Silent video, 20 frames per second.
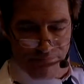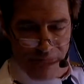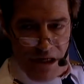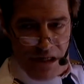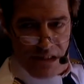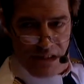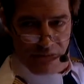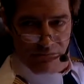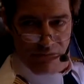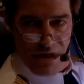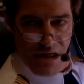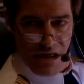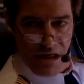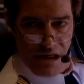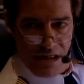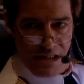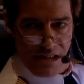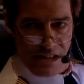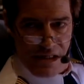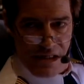Doesn't make
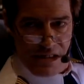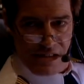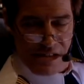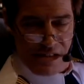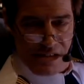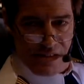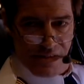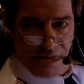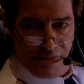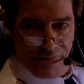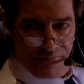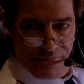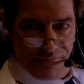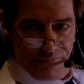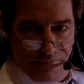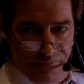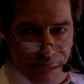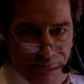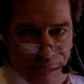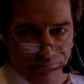any sense.
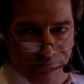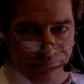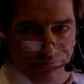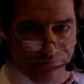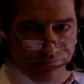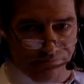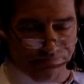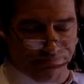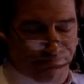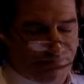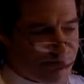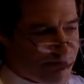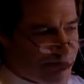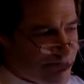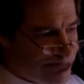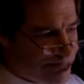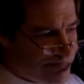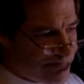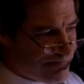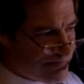even if there is a
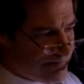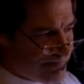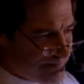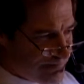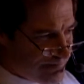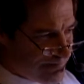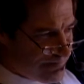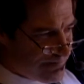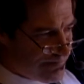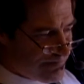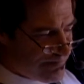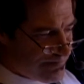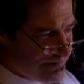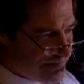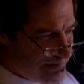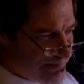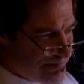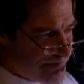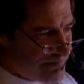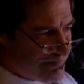leak, it doesn't explain the
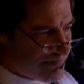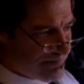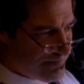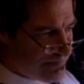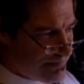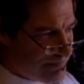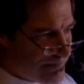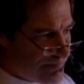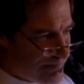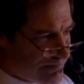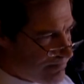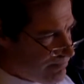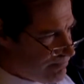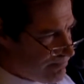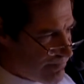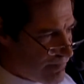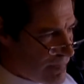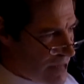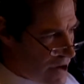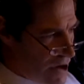alarms on the oil system.
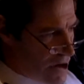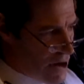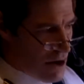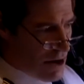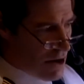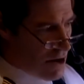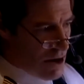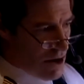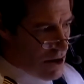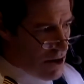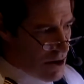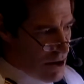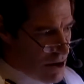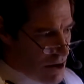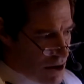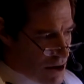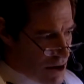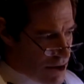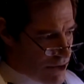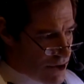
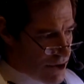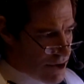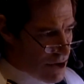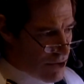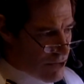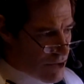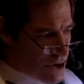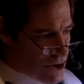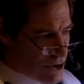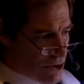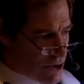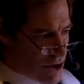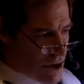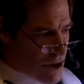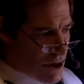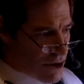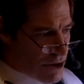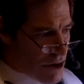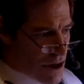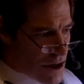And everything was okay
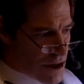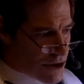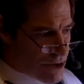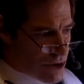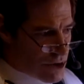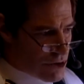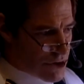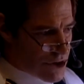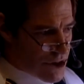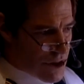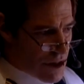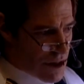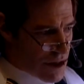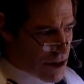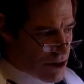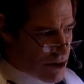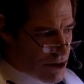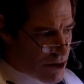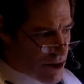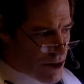at the last few check at
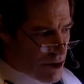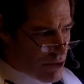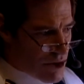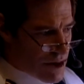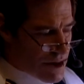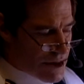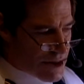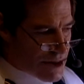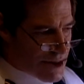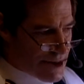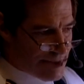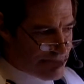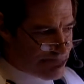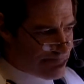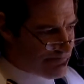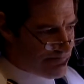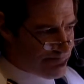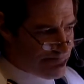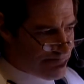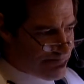30 West.
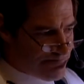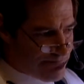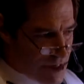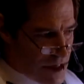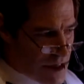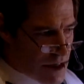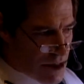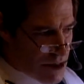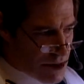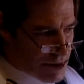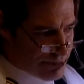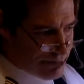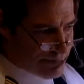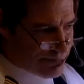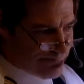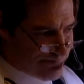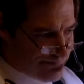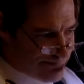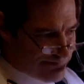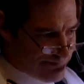Oh.
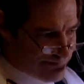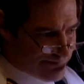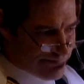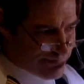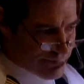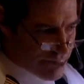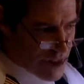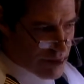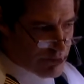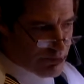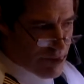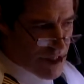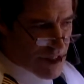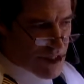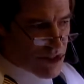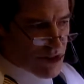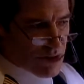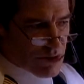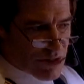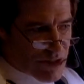
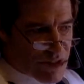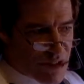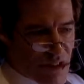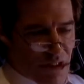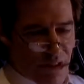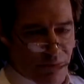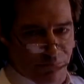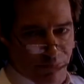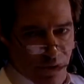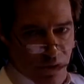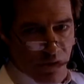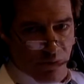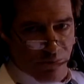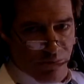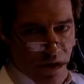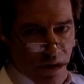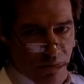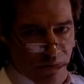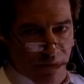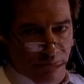Bet you it's a computer
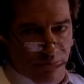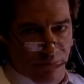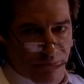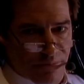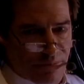problem.